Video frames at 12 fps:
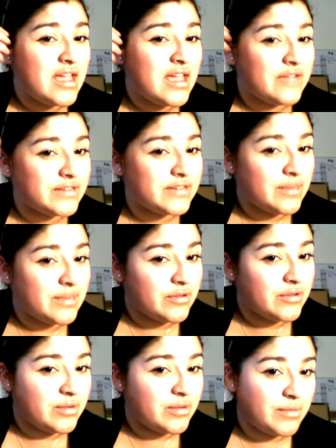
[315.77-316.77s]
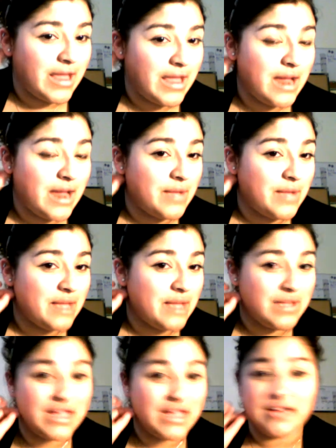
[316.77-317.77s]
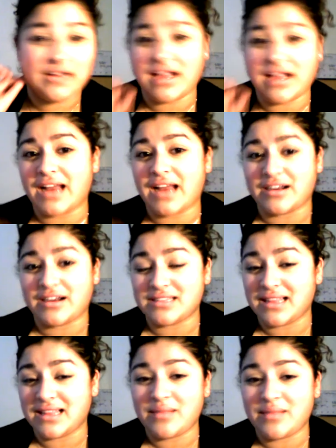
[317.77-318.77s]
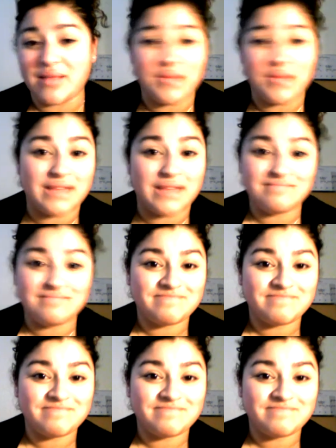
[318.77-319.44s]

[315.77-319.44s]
every time I try to put my hair behind my ear, it kind of hurts a little bit. But